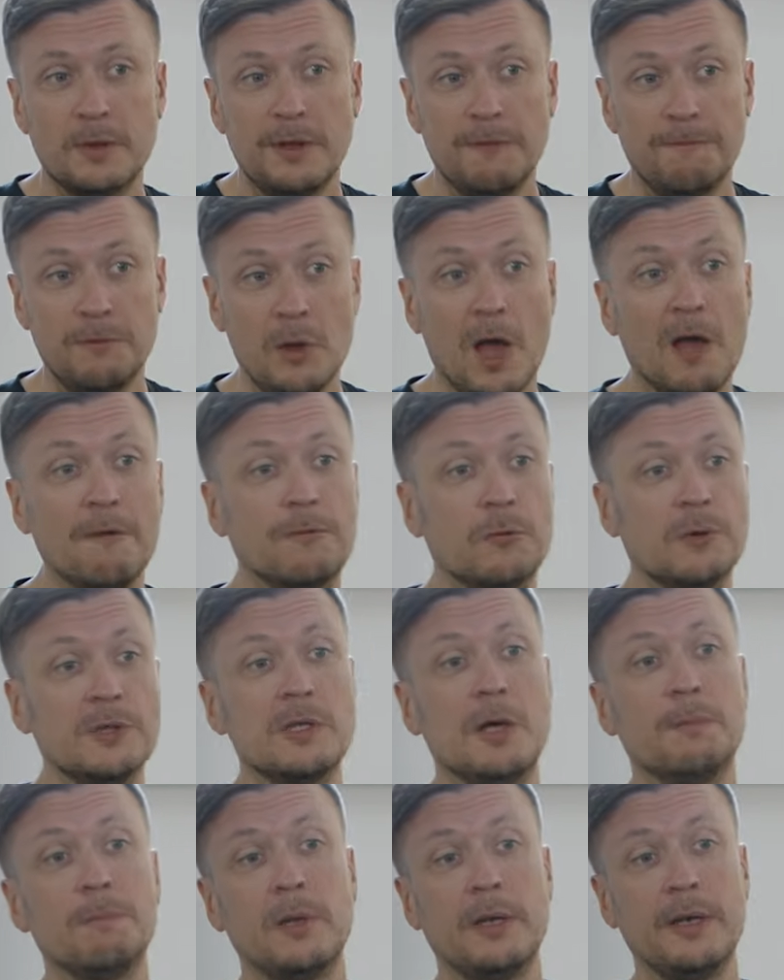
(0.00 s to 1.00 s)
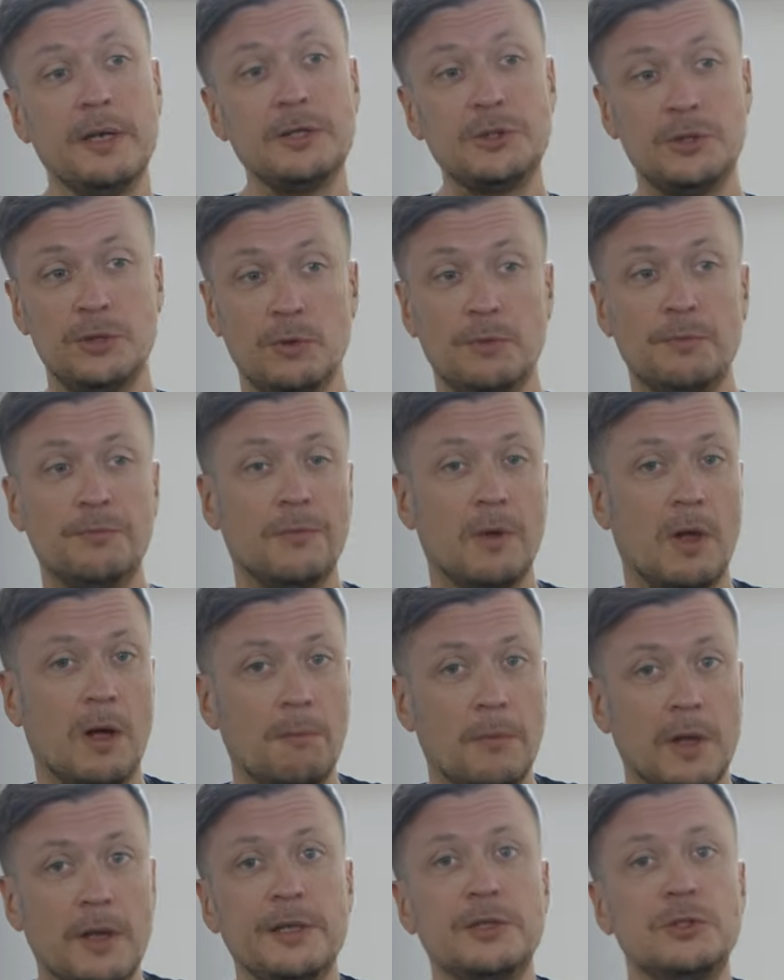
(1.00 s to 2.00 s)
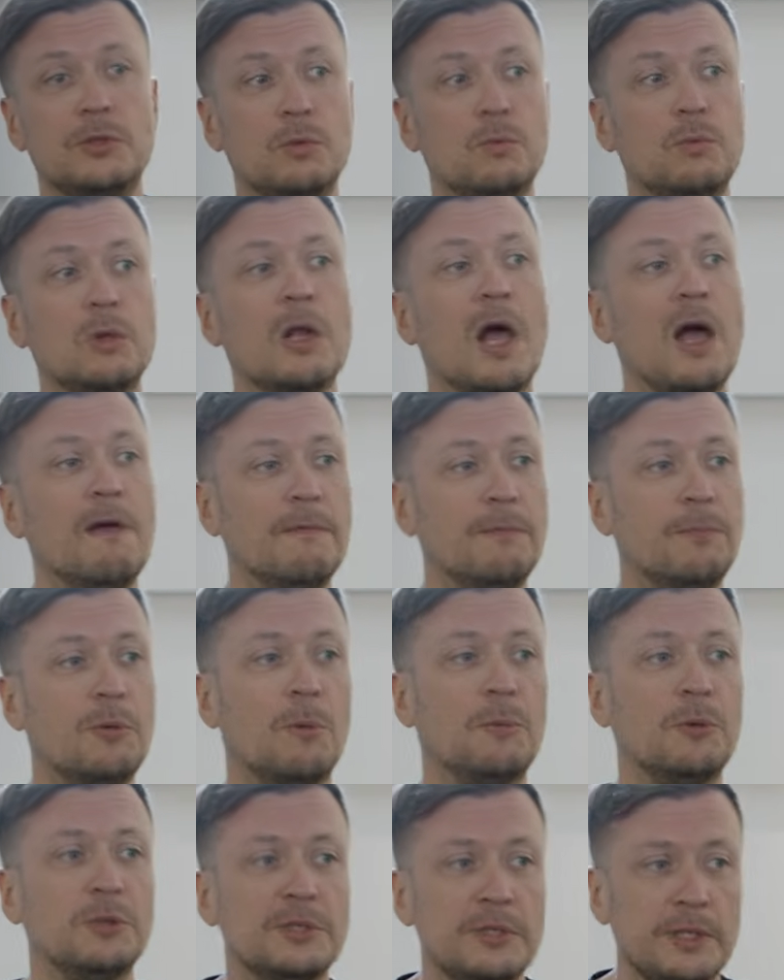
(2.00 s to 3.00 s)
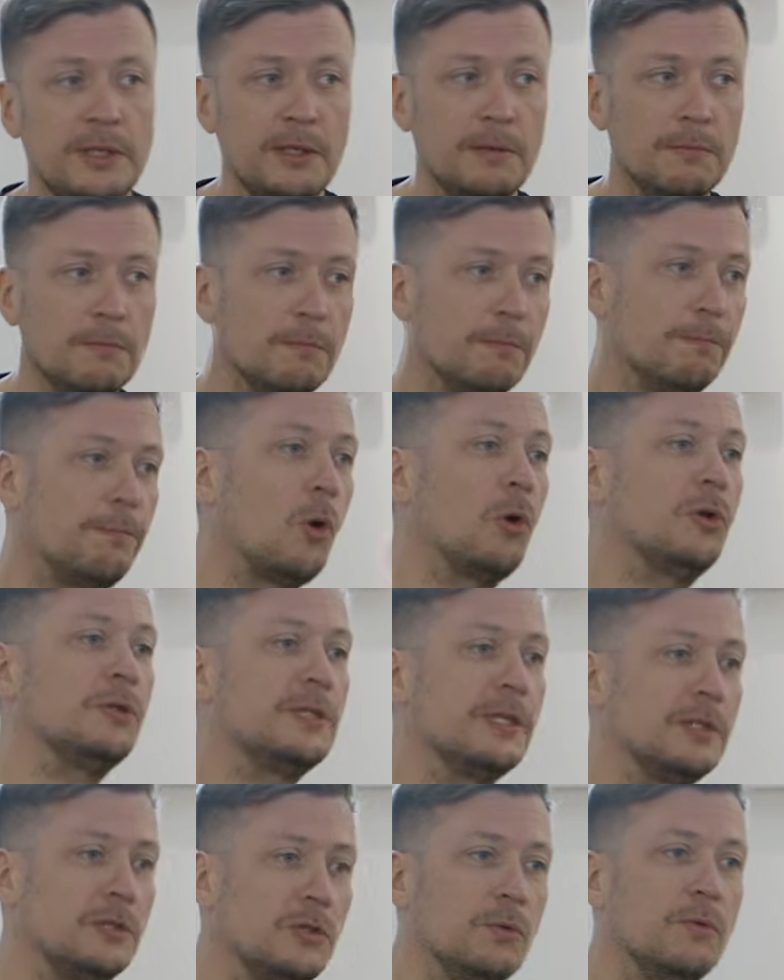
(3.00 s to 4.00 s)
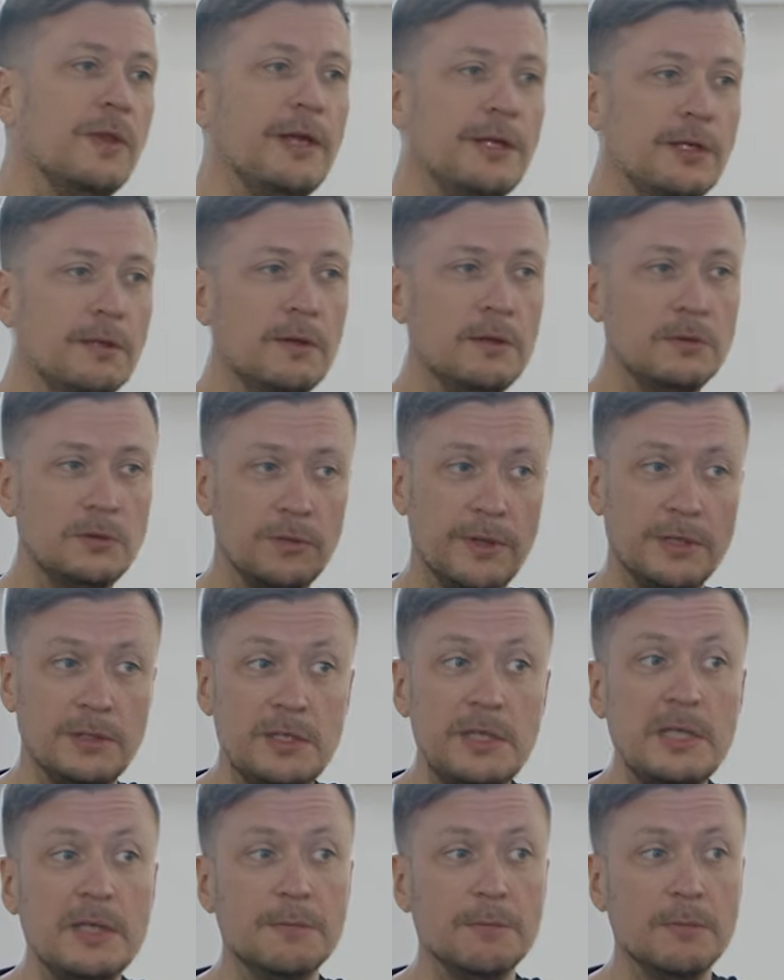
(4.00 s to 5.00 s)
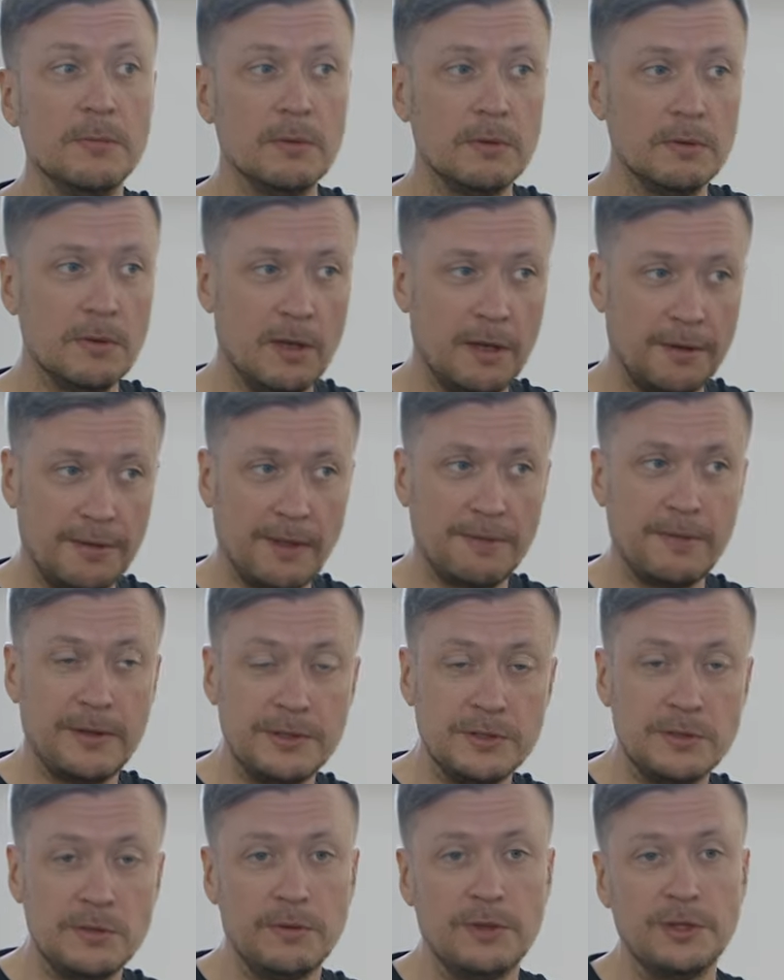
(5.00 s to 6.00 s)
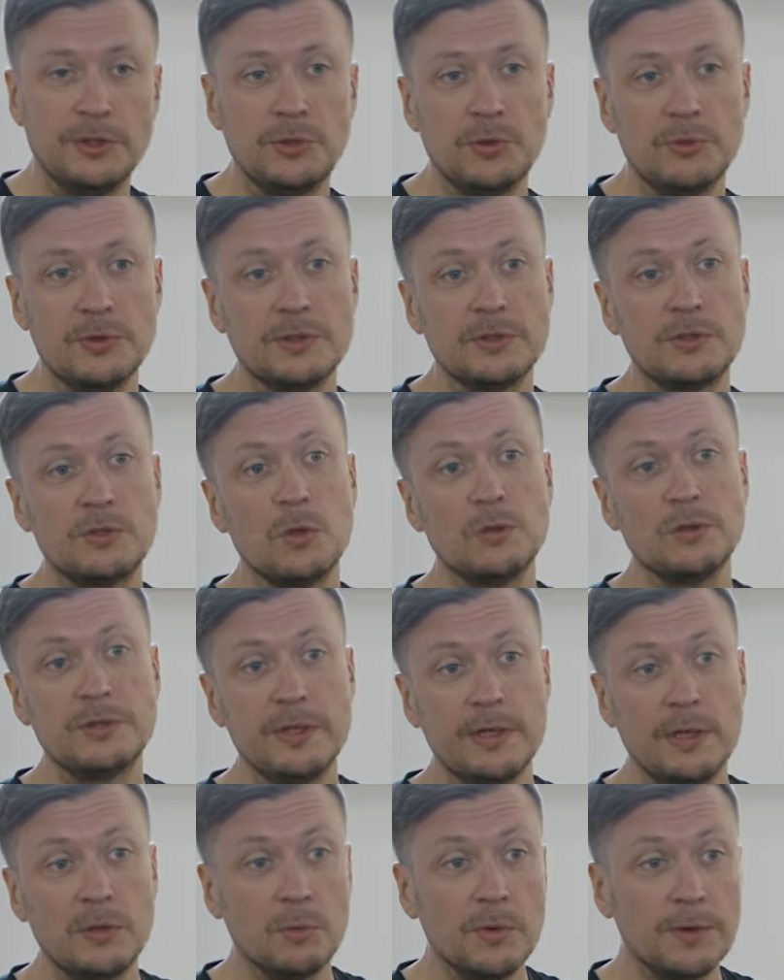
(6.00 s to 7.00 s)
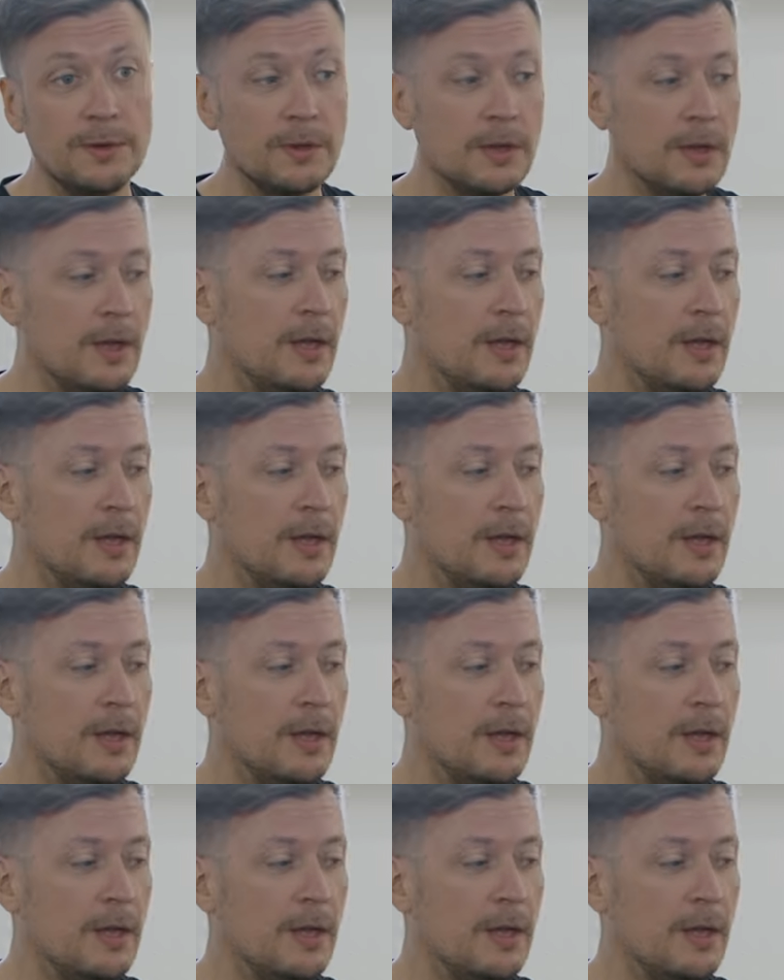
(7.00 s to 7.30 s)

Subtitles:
If you have, for example, an issue will have a property pointing to the team that the issue is associated with,